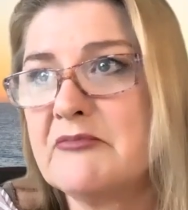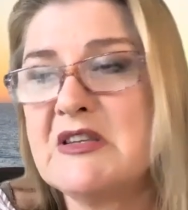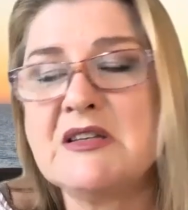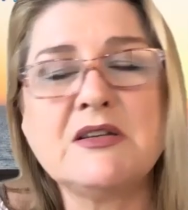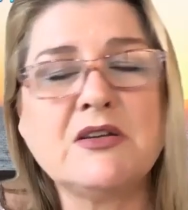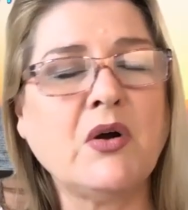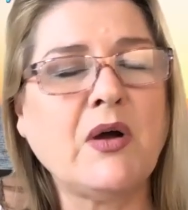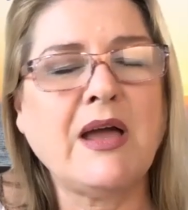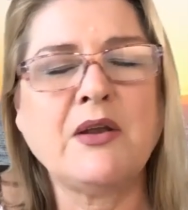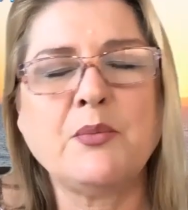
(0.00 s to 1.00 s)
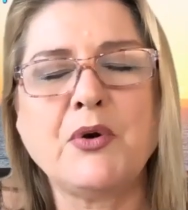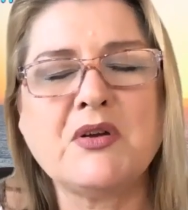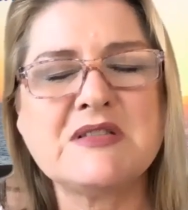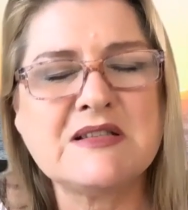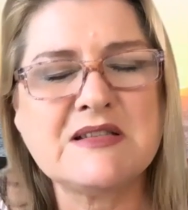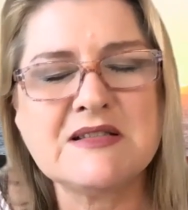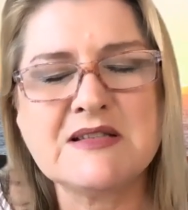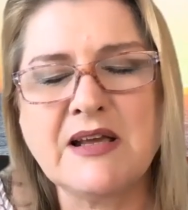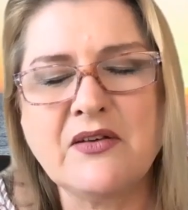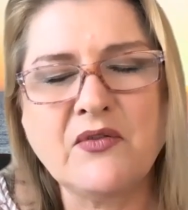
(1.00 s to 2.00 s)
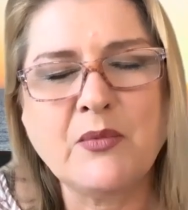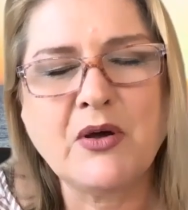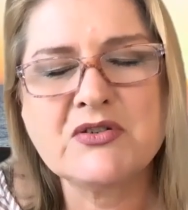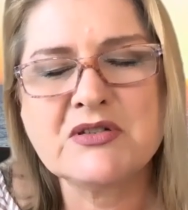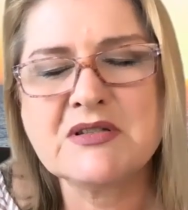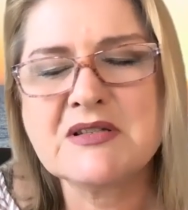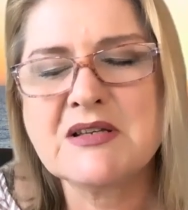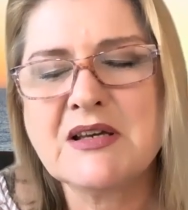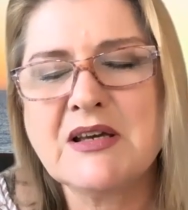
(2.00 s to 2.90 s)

didn't know how to process his negative emotions.